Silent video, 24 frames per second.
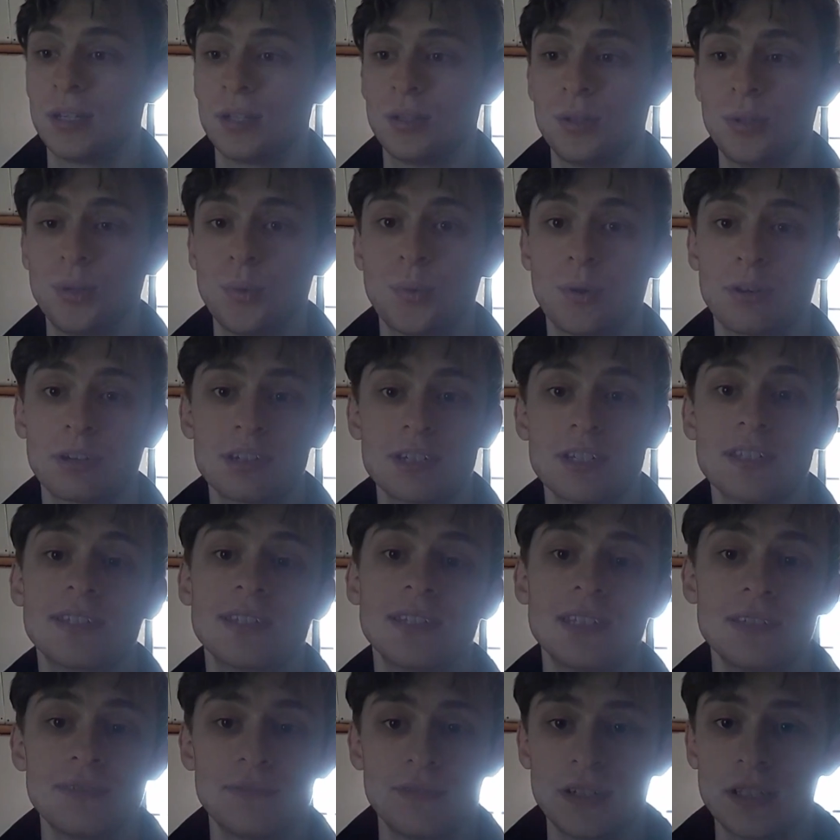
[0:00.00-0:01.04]
who watches
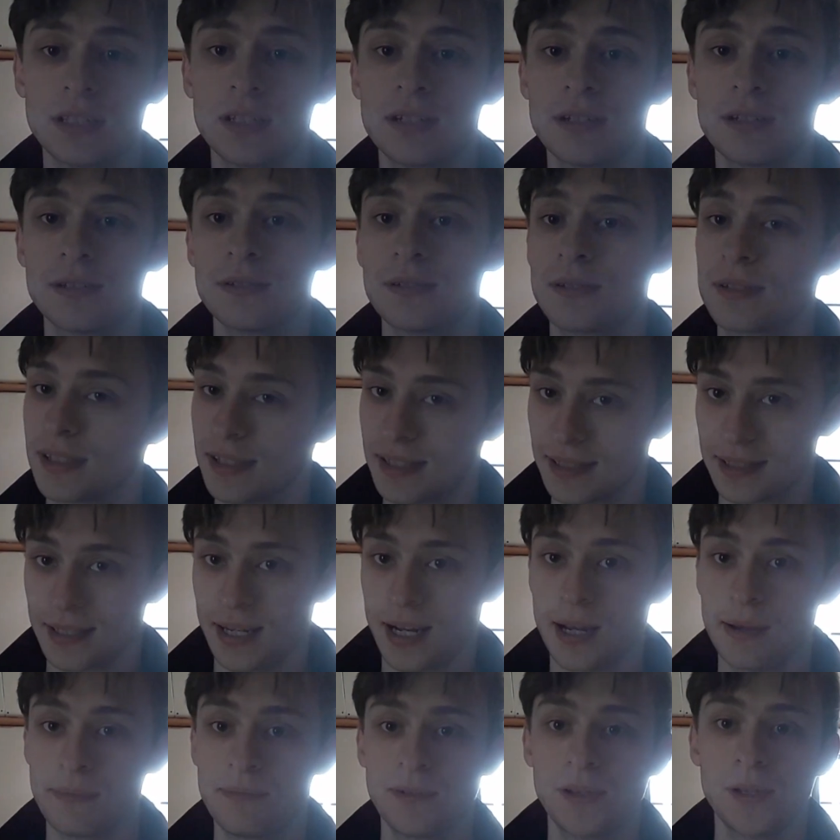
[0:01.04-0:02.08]
these videos, it's
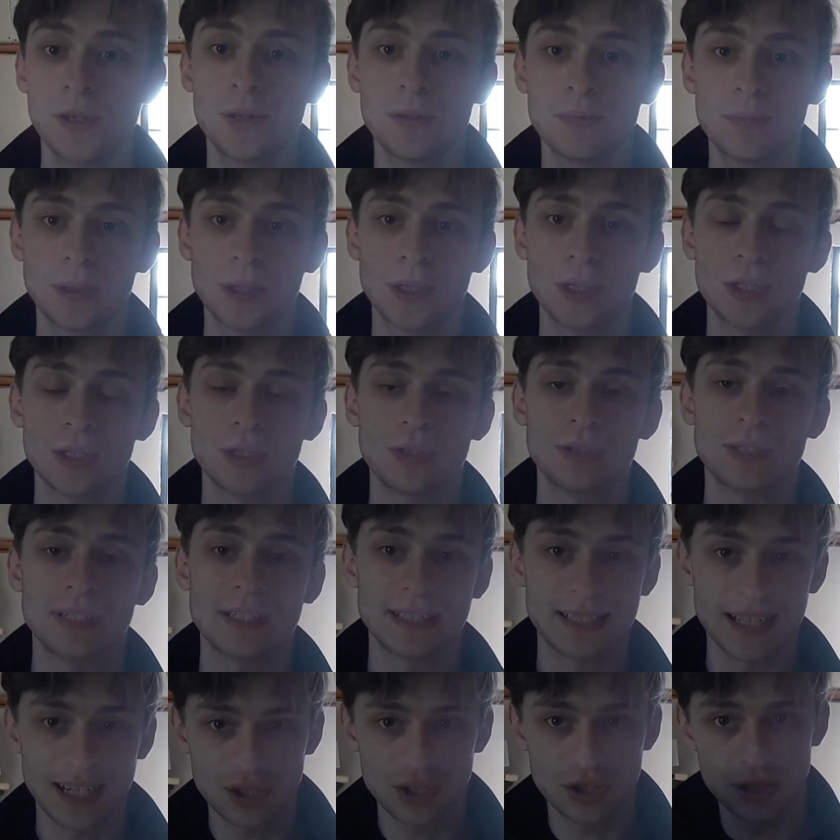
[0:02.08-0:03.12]
time for you to put your
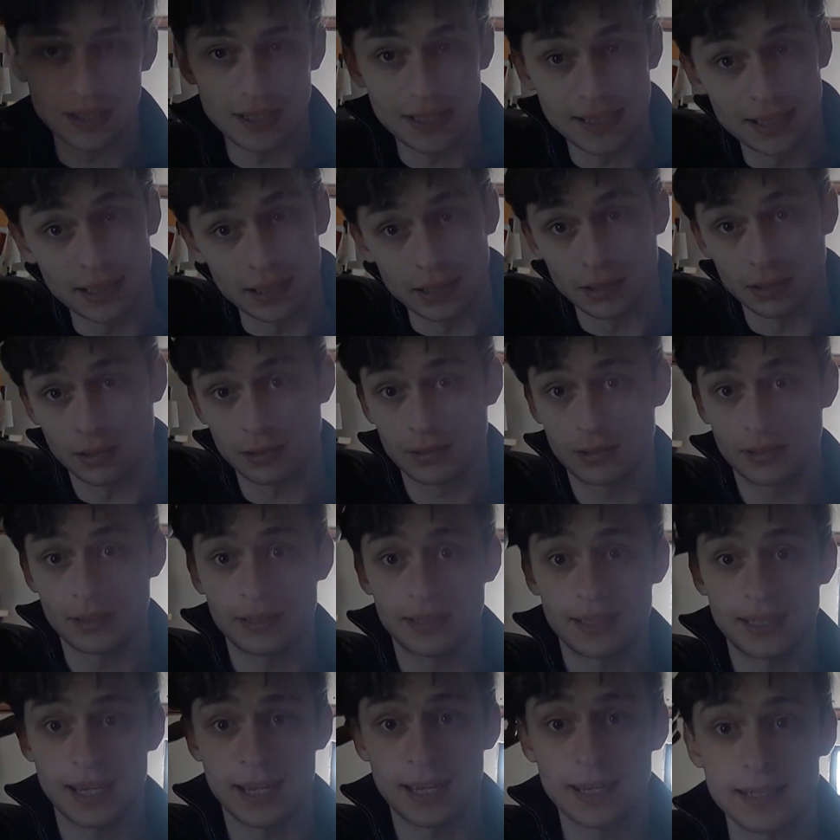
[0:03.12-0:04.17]
deduction skills to the
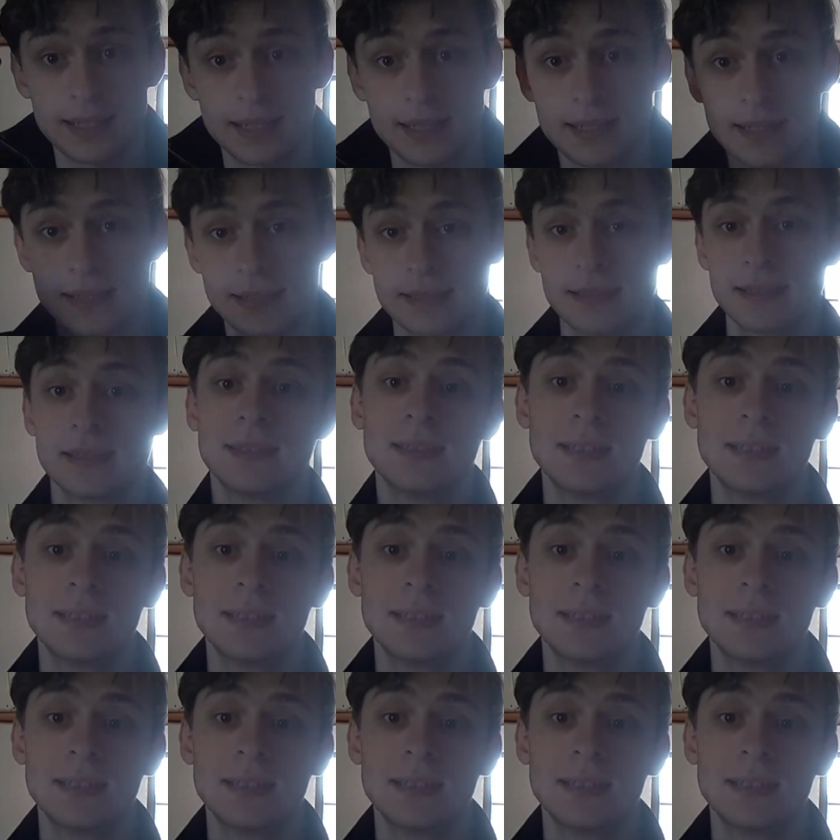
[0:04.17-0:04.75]
test.